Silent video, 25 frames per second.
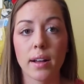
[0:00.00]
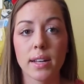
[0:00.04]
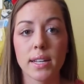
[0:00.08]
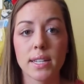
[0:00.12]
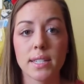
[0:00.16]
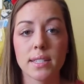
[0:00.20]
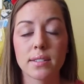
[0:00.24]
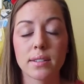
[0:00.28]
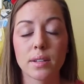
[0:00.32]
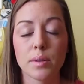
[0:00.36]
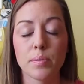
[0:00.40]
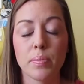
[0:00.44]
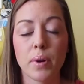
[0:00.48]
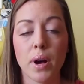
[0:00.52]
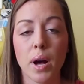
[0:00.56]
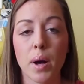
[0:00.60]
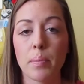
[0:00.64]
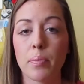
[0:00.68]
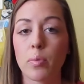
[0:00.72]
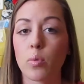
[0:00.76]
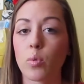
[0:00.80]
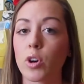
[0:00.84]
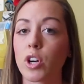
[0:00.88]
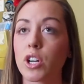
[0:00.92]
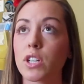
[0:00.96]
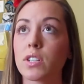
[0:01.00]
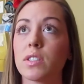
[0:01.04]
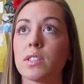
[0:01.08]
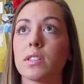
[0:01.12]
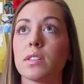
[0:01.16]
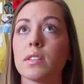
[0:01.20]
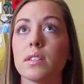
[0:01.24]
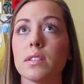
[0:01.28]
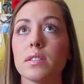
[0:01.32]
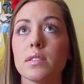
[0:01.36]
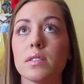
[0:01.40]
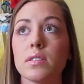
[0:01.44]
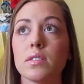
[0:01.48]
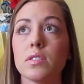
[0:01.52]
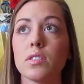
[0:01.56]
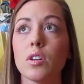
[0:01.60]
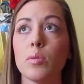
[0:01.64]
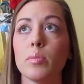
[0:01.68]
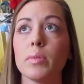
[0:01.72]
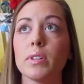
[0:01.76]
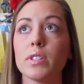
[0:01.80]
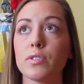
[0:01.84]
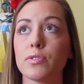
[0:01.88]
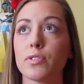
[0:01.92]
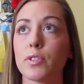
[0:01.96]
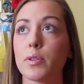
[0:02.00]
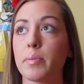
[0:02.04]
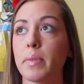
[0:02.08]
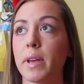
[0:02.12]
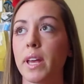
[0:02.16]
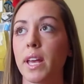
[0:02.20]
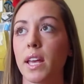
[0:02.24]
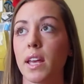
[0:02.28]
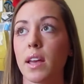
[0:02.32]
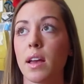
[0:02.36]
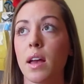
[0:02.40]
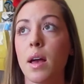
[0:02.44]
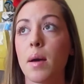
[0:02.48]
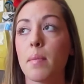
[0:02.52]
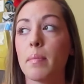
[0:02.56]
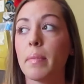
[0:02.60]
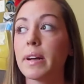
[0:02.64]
insulin pump works so much for me,